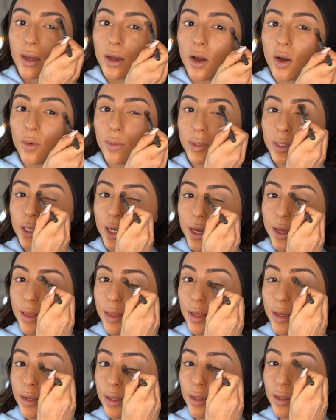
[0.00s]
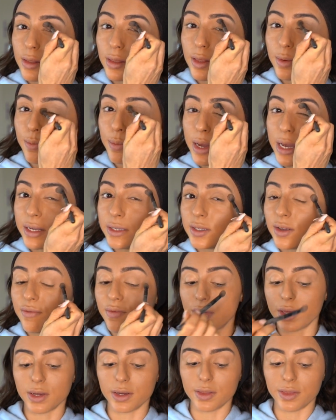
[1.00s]
almost like the base of
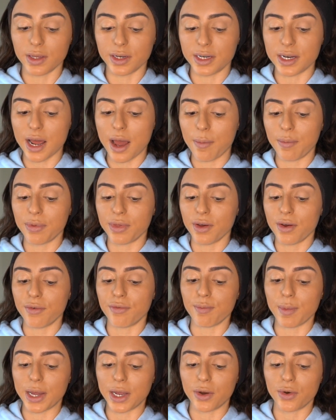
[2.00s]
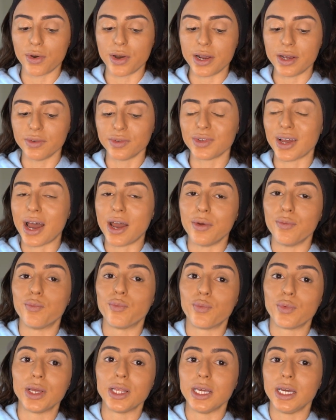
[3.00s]
the depth of my crease. I
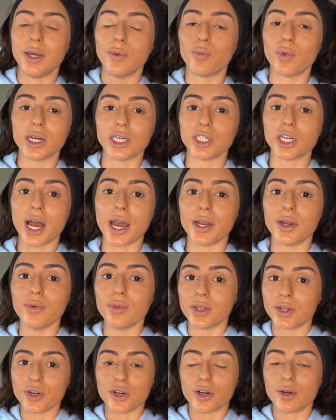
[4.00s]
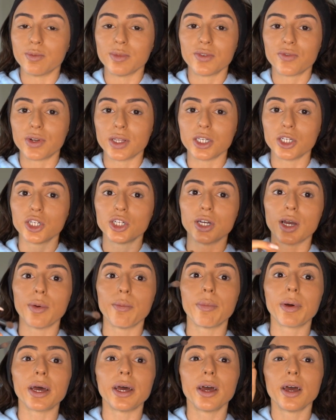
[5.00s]
really wish I knew the terms for this shit,
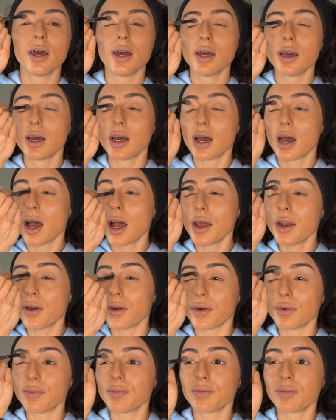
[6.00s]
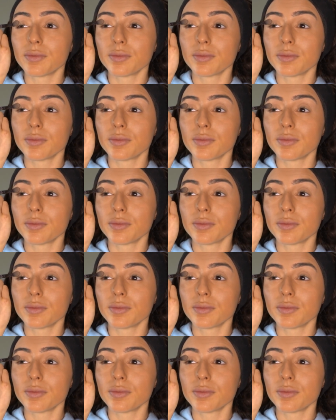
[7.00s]
but I don't.